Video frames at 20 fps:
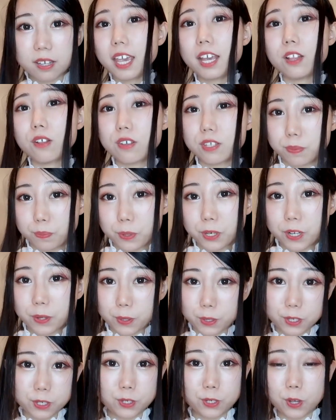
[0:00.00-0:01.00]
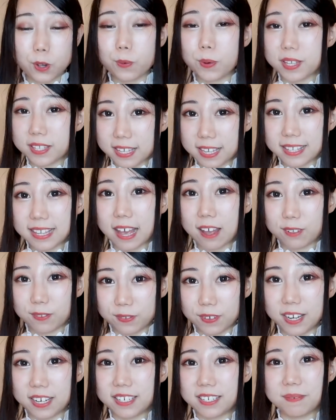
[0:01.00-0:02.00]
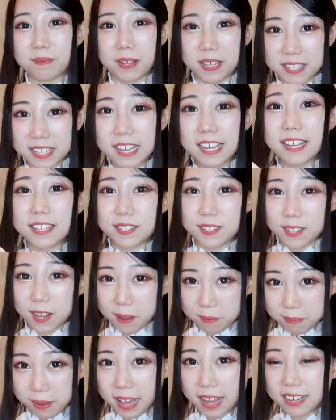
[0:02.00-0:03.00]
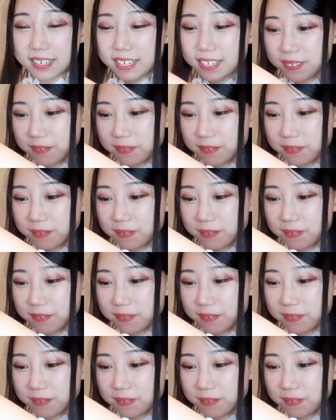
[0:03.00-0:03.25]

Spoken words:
It looks pretty good to go with this outfit. I think it's not bad.